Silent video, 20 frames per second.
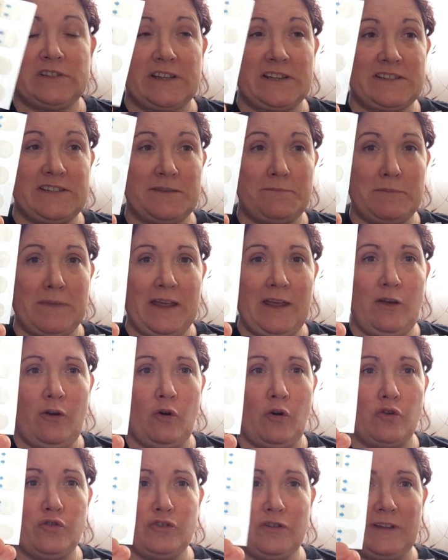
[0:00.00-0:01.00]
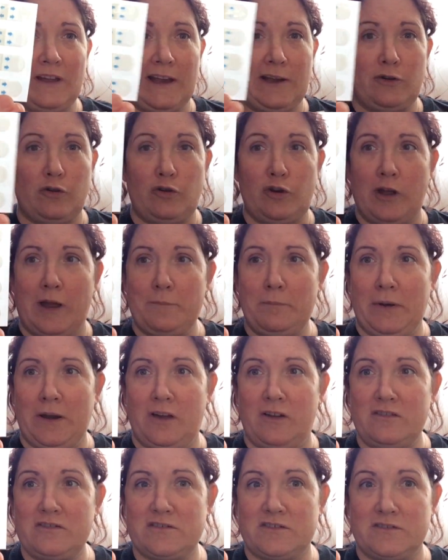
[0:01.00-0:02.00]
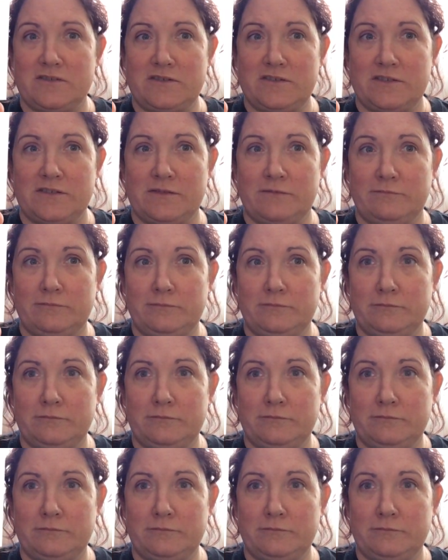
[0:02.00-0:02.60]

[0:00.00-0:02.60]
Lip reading: Is it me or do they look like plasters?